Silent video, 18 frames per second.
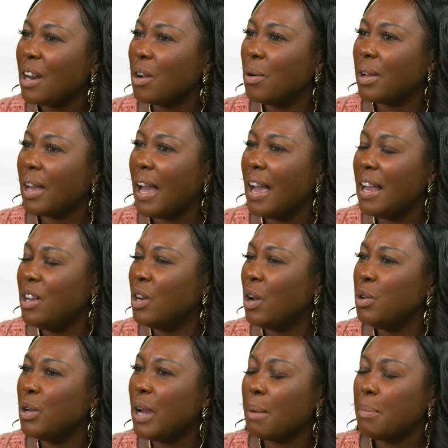okay. You know,
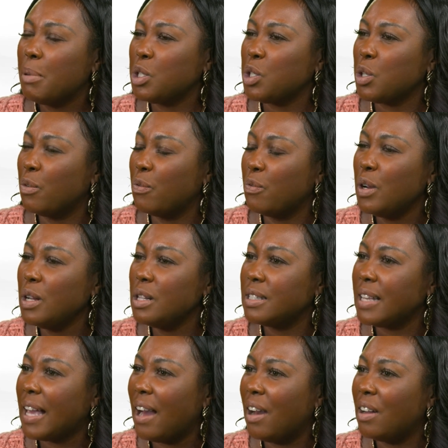you got to put your foot
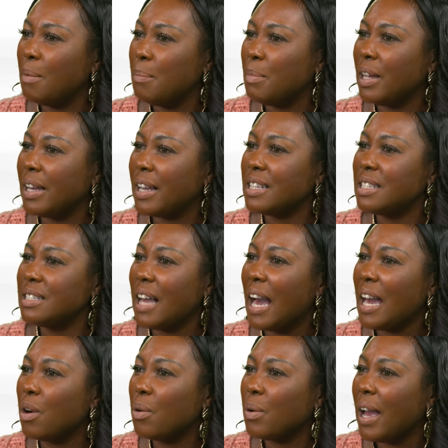down and be like, it's
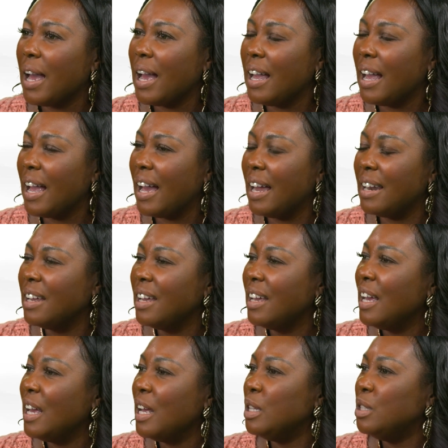not okay. And
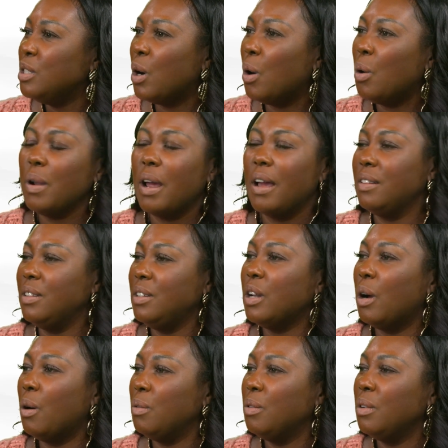don't, you
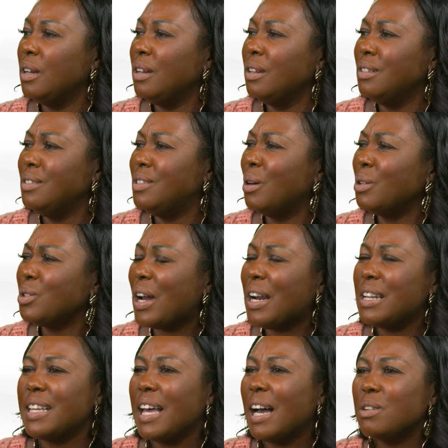know, don't
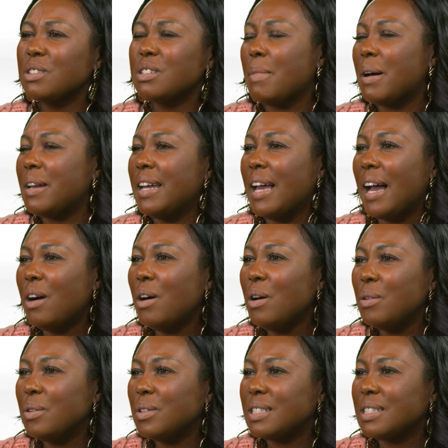try to tell somebody
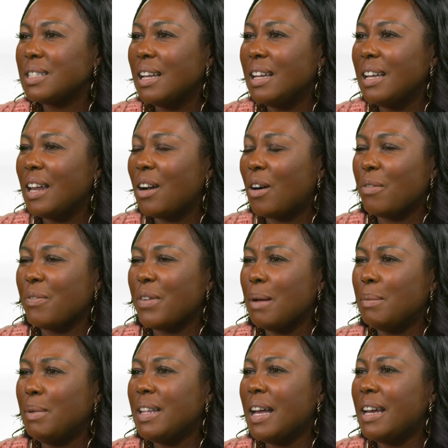else in our
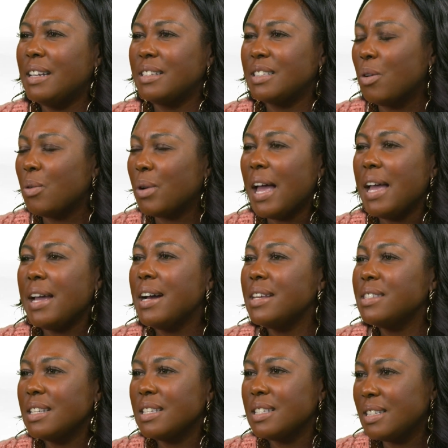family that it's okay
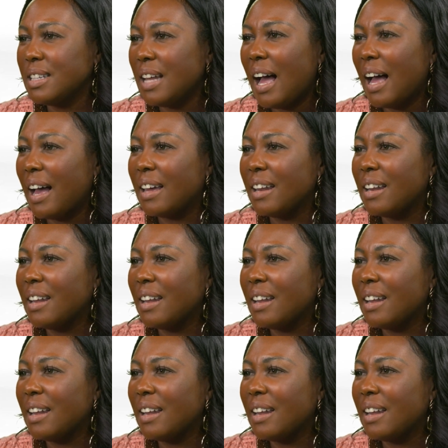because it's not.